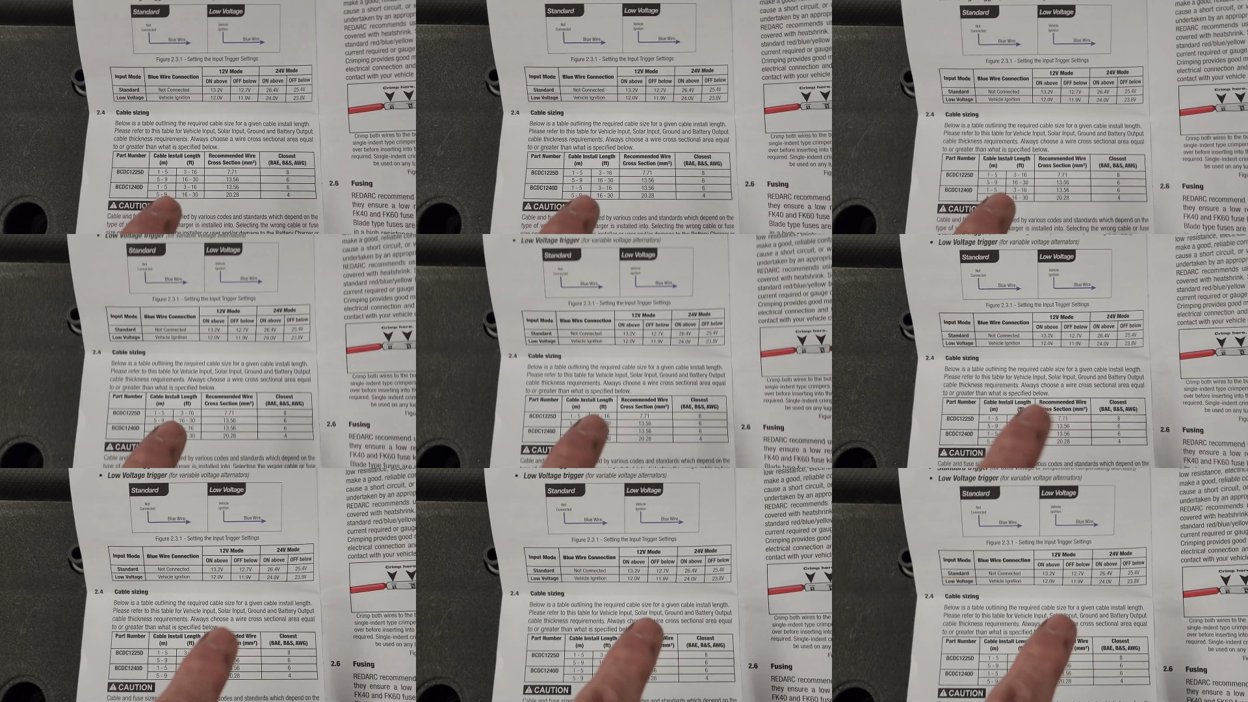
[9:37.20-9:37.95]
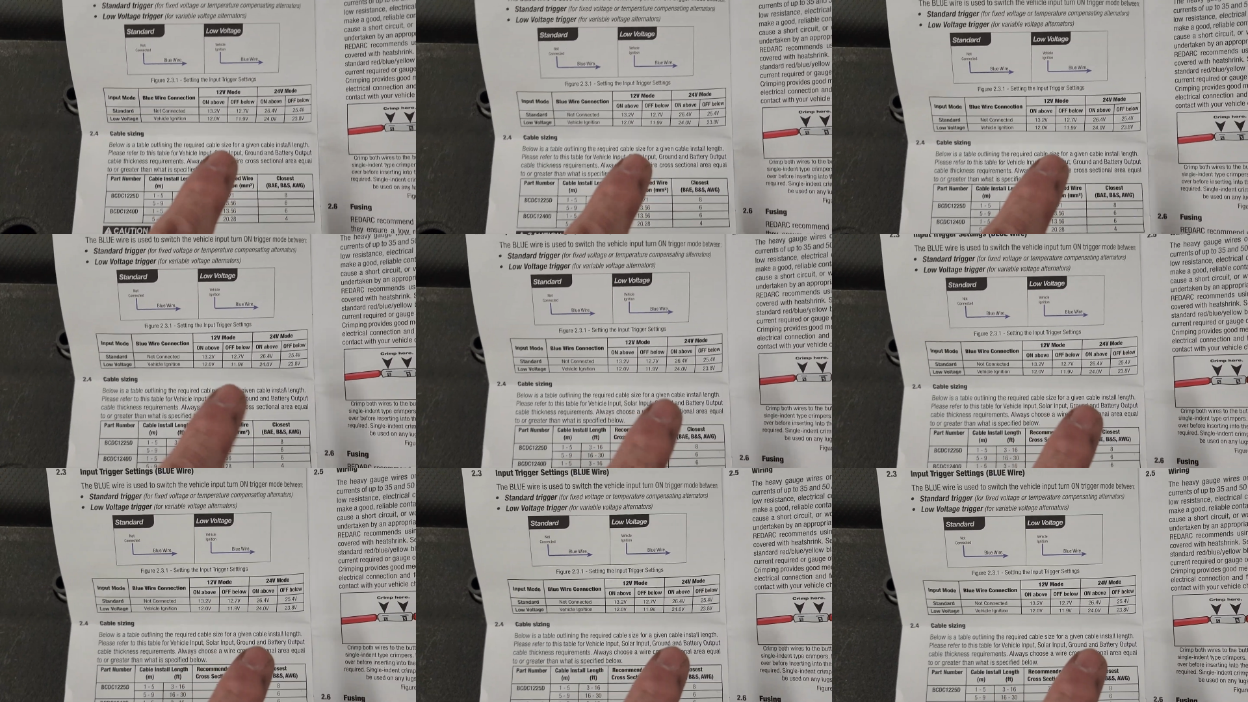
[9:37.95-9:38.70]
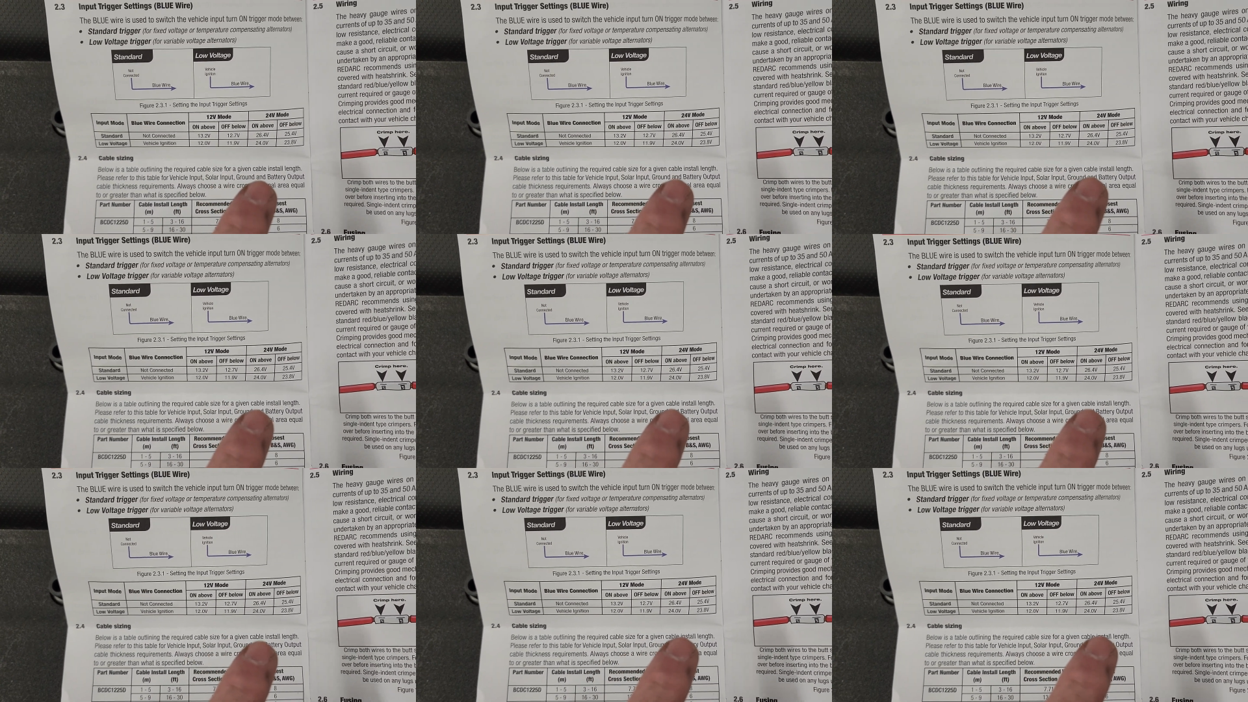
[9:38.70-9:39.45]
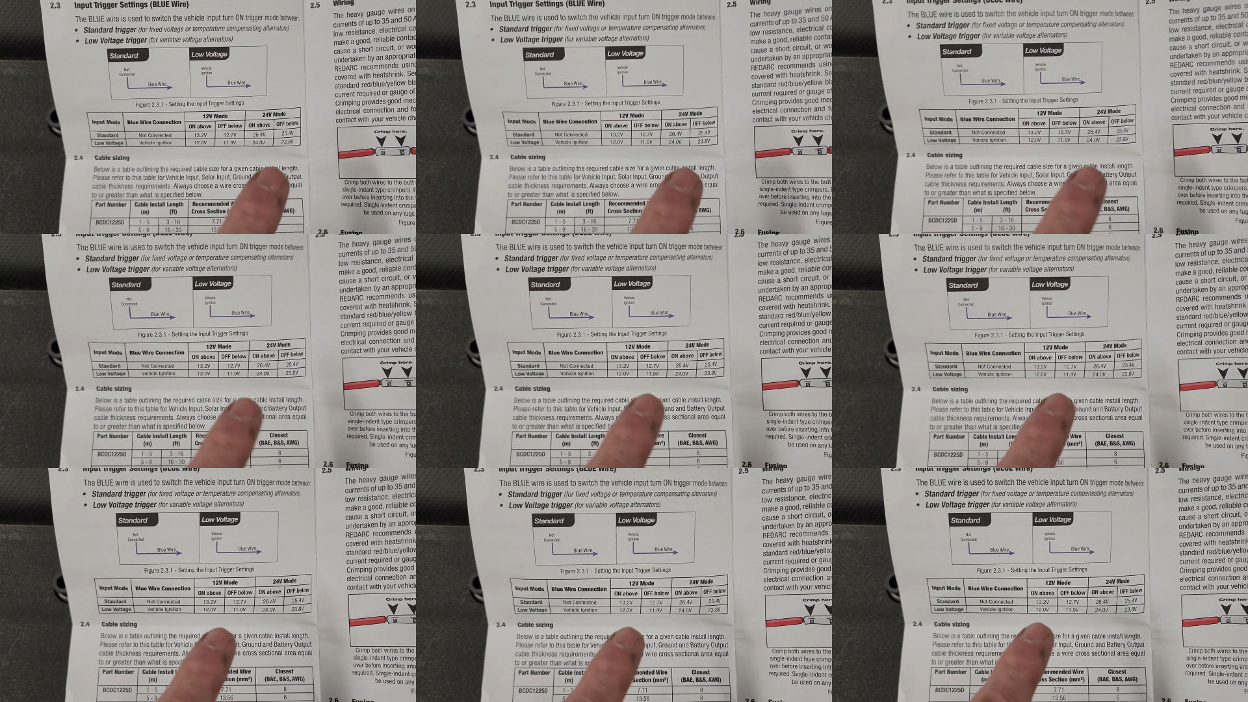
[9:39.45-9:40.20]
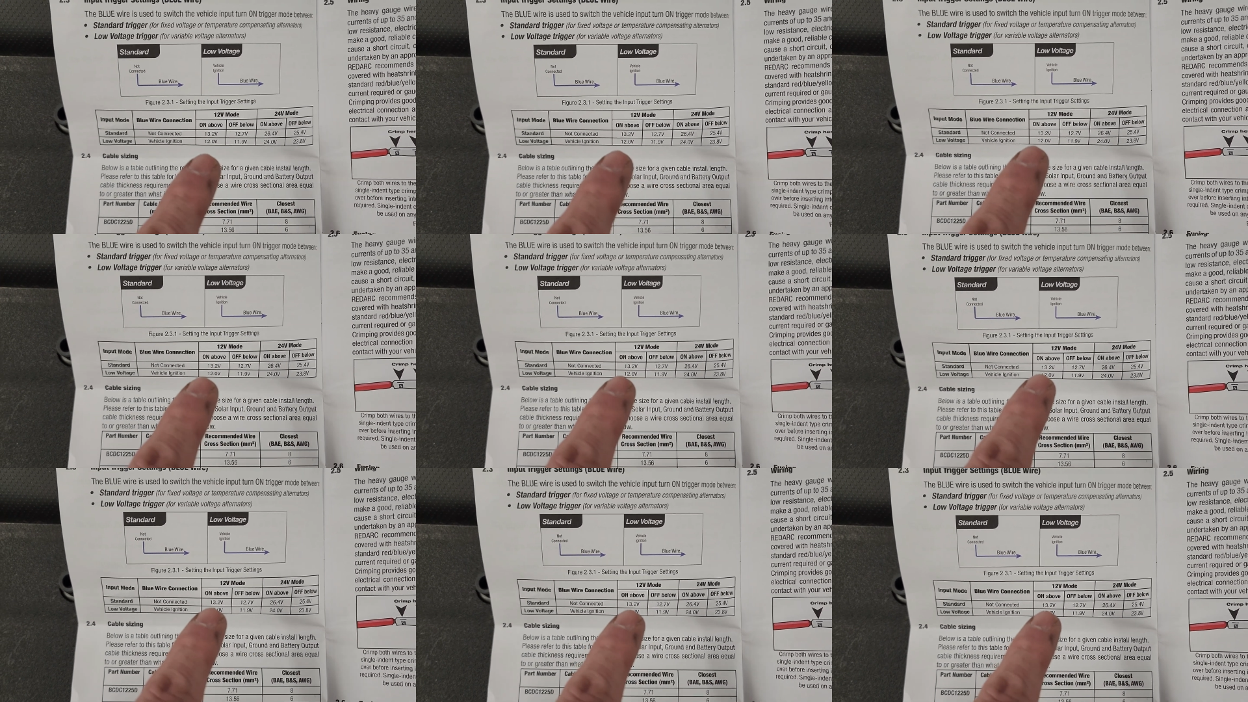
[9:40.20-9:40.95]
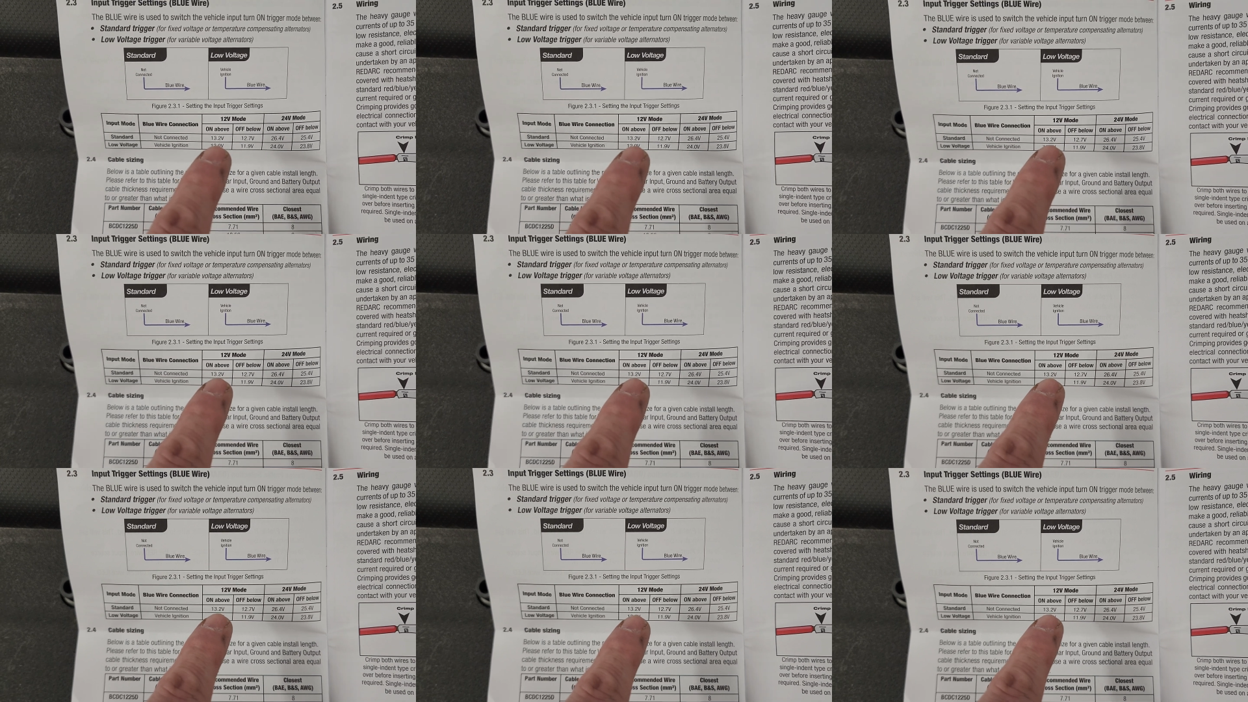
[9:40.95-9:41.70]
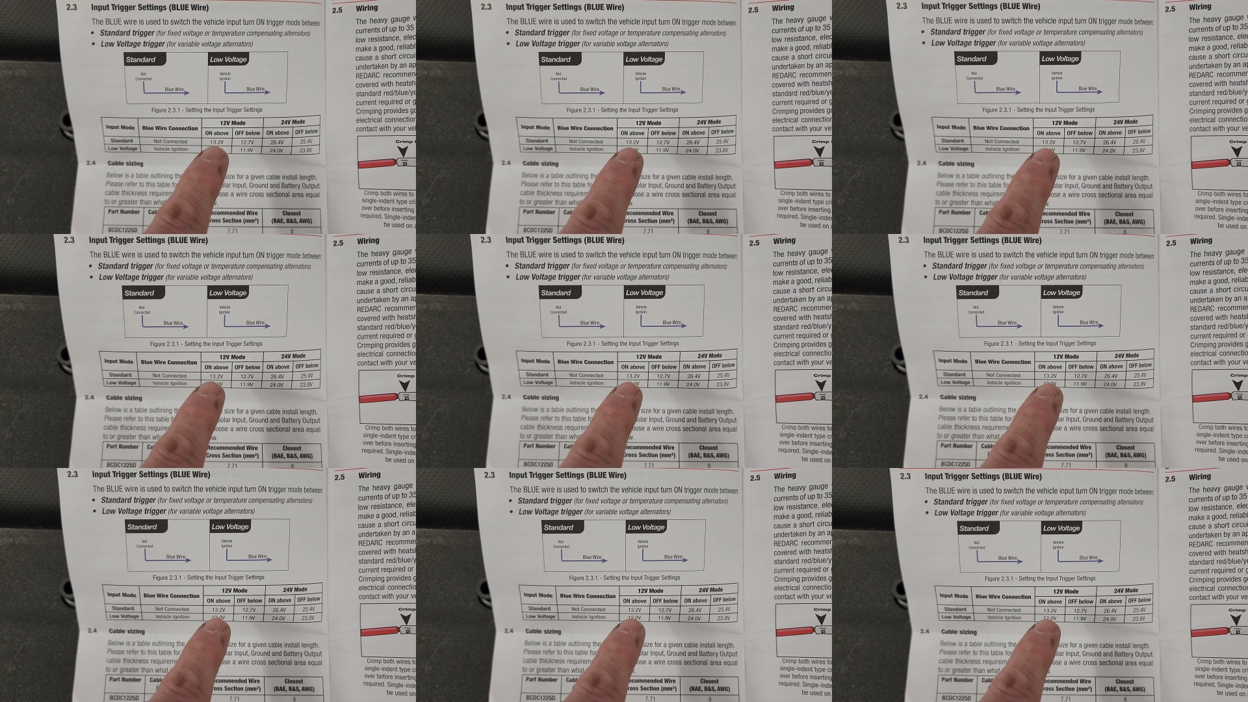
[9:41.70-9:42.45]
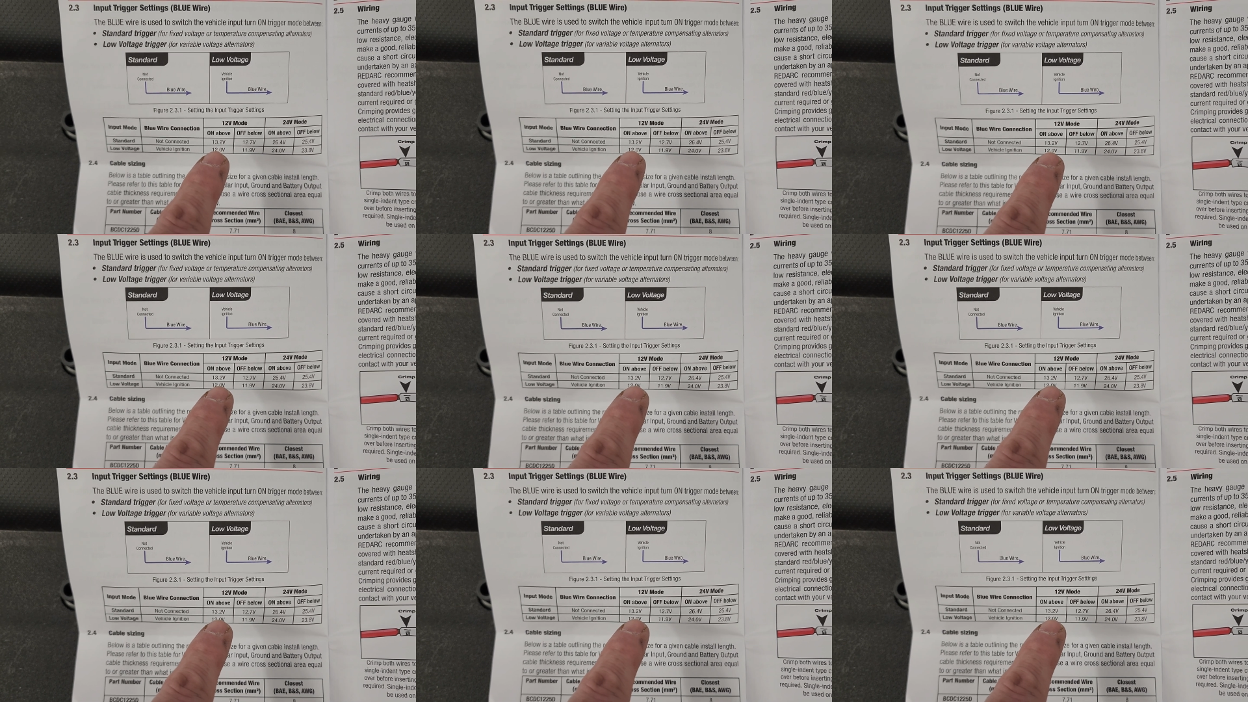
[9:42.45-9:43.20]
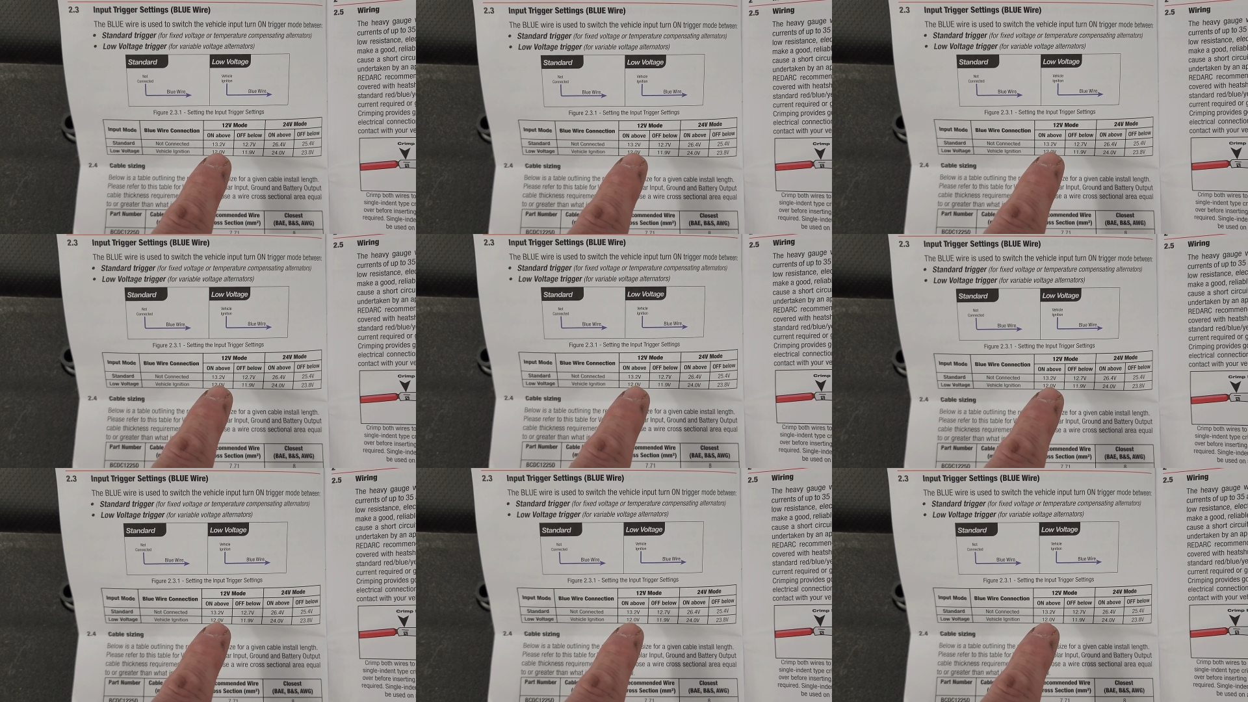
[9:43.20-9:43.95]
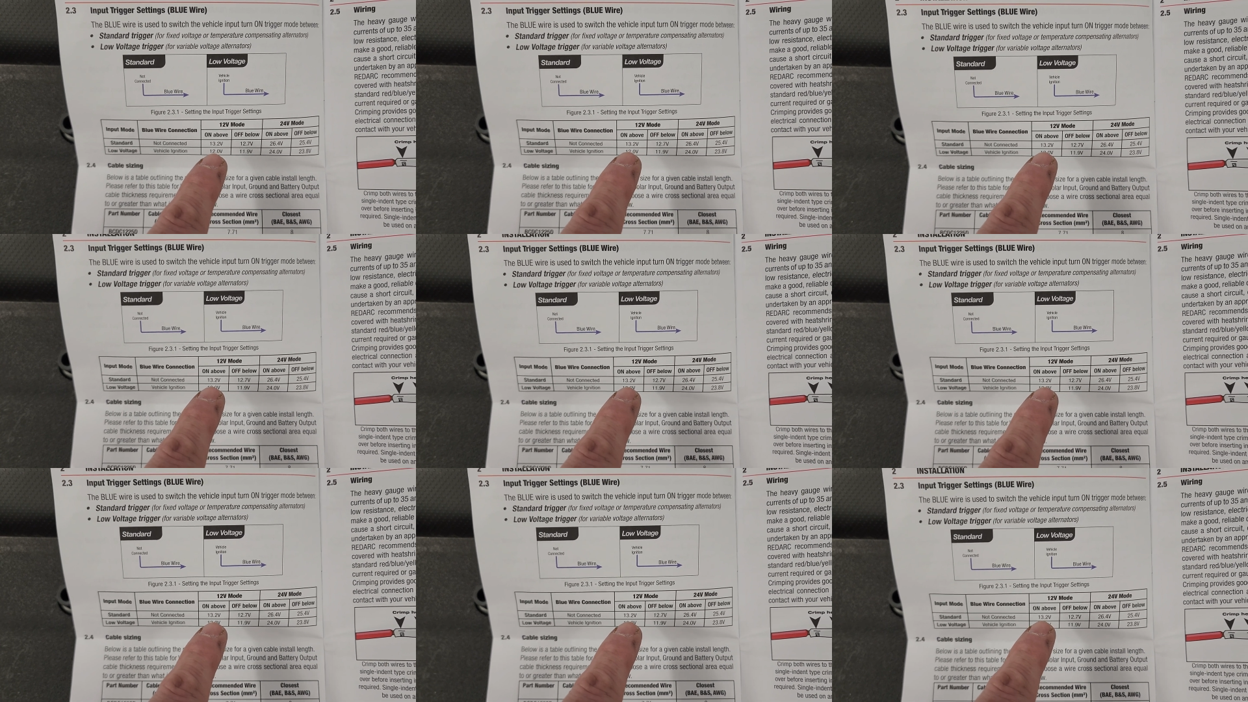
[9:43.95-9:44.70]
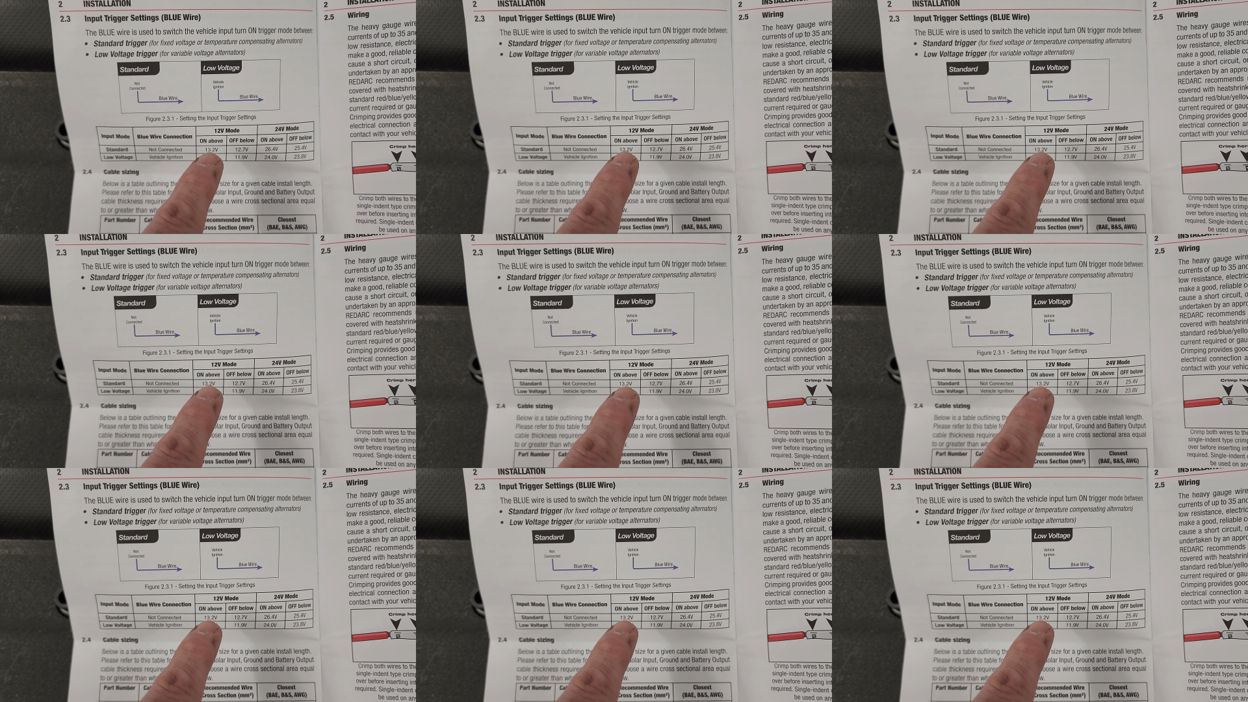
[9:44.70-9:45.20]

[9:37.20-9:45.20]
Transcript: [unreadable: no face in view]